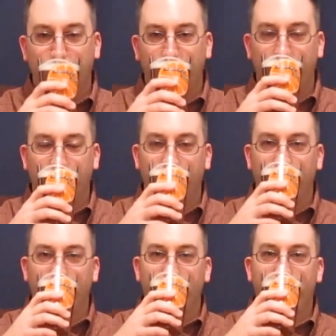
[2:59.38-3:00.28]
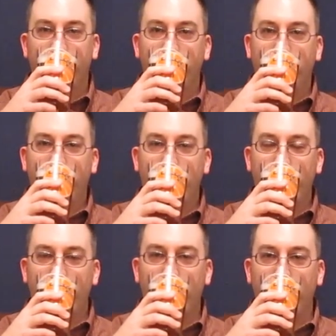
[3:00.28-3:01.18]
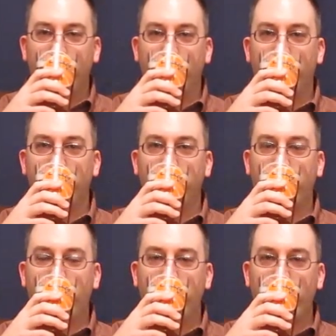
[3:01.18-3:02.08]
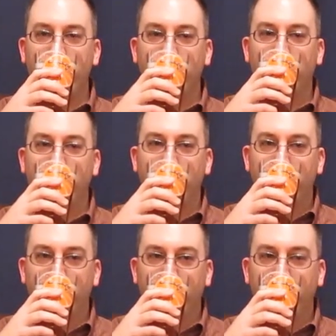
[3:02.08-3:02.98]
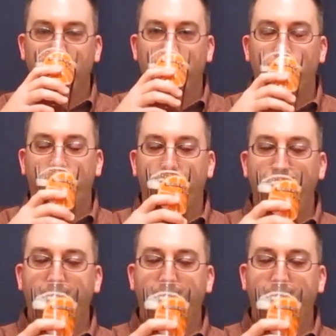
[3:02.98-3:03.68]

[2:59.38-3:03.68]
Nothing is said.